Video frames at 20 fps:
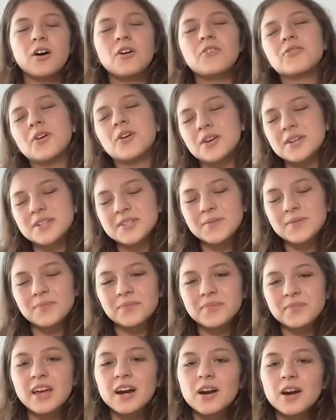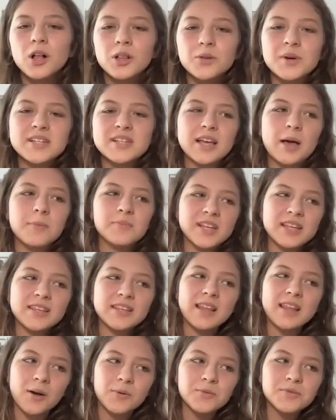Of course, there are always ups
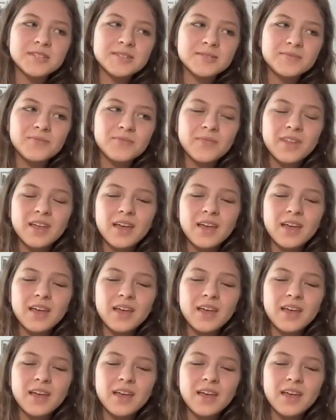and downs.